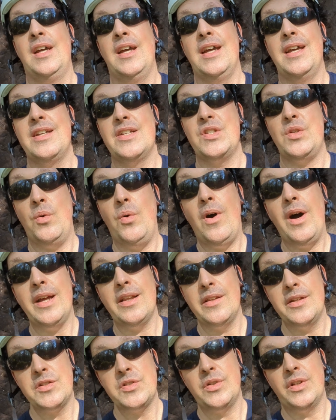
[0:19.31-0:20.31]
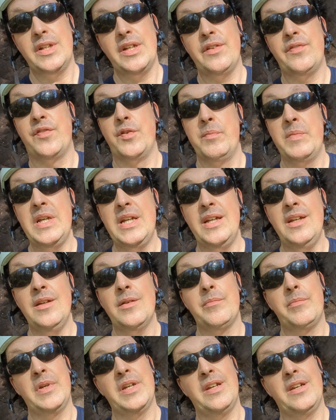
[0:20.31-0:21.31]
It has quite literally, for me,
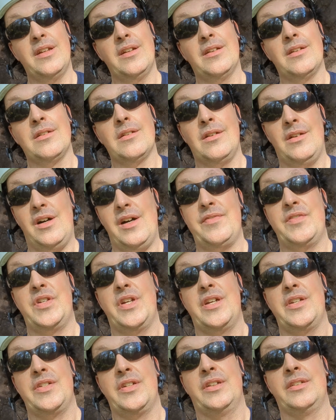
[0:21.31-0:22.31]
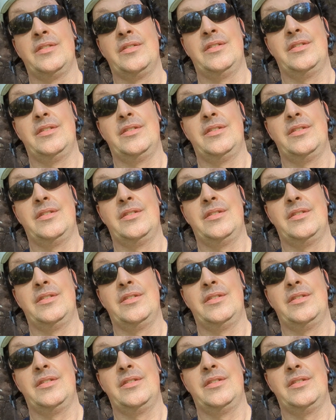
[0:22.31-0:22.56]
been life-changing.